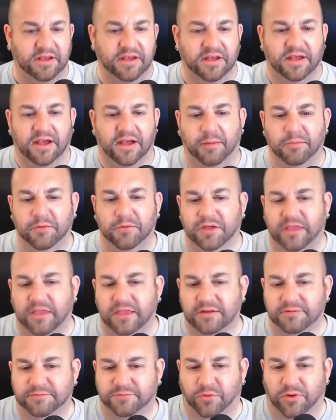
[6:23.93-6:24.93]
I'm
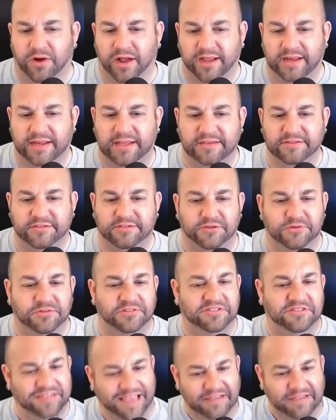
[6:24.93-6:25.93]
looking for ideas to
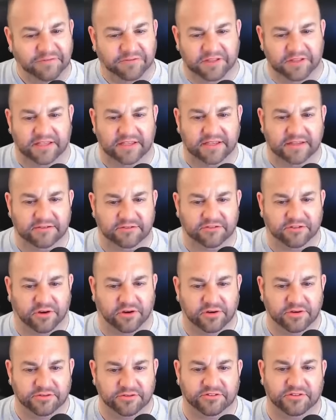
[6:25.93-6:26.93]
safely
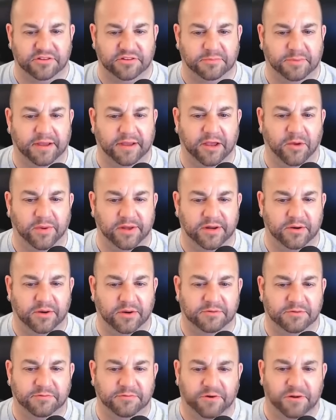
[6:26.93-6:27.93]
charge the
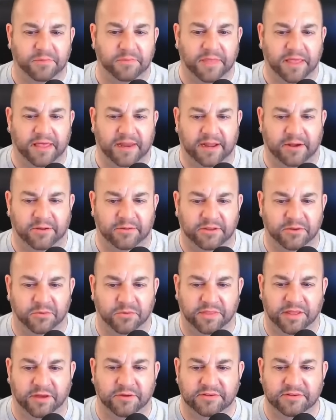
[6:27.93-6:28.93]
Bioenno from that outlet
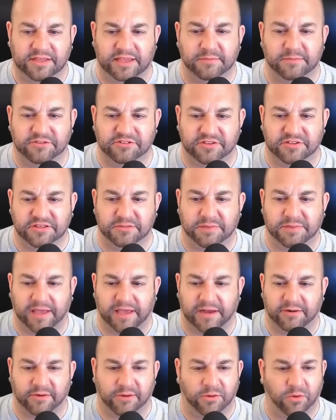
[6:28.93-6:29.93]
without damaging the
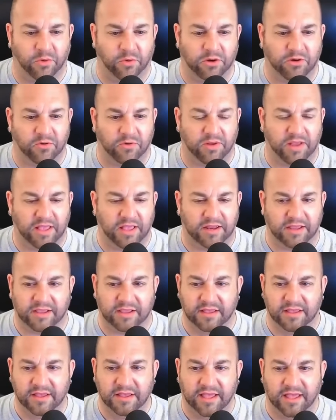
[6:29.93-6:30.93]
battery or creating
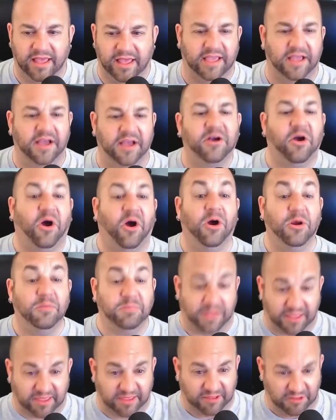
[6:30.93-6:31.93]
a
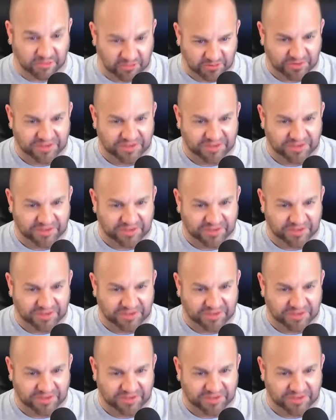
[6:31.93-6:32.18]
carbecue.